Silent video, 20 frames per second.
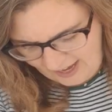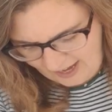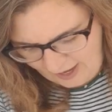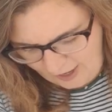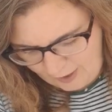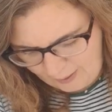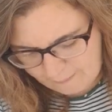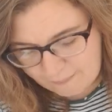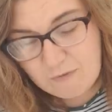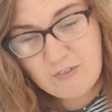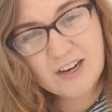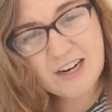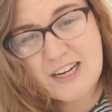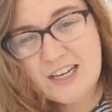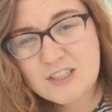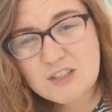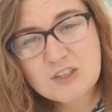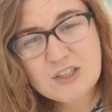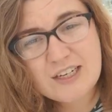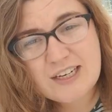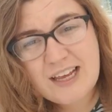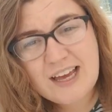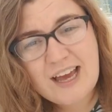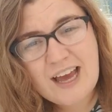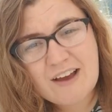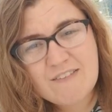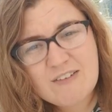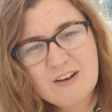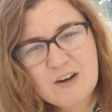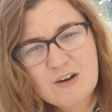Really enjoying it,
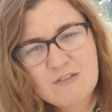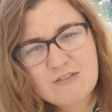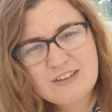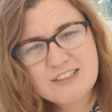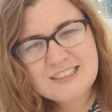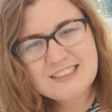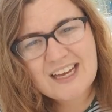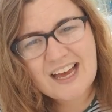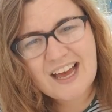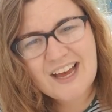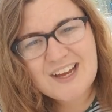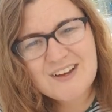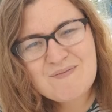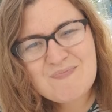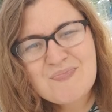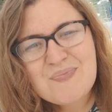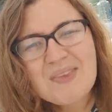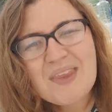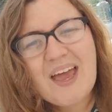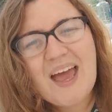having a lovely time.